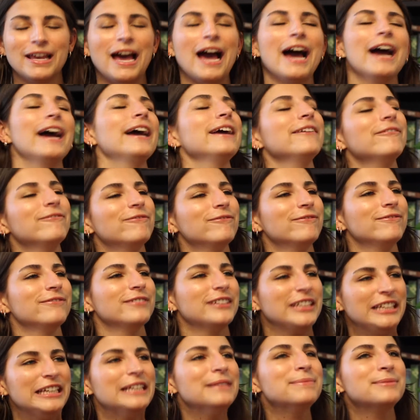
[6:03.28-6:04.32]
I've
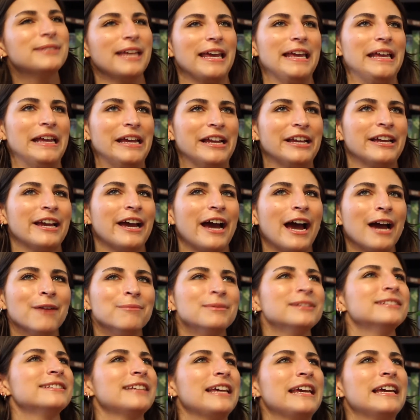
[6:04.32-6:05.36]

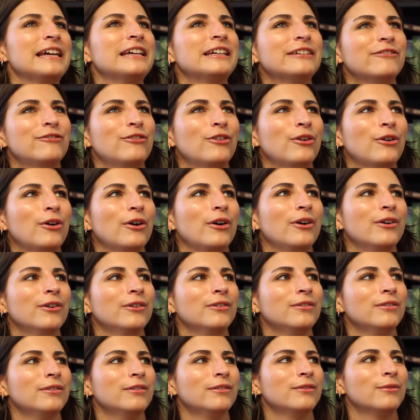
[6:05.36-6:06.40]
been saying for
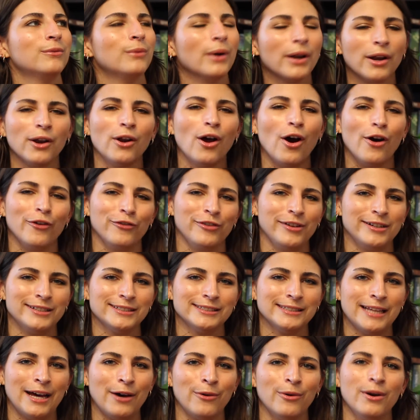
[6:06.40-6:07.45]
1.5 years
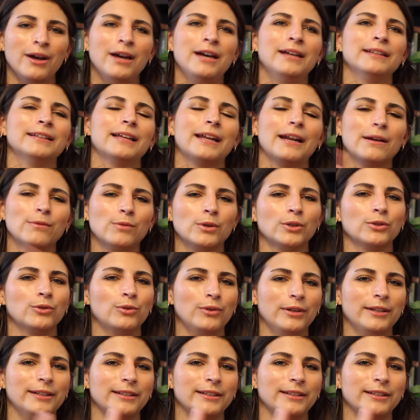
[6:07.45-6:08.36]
now that I want to read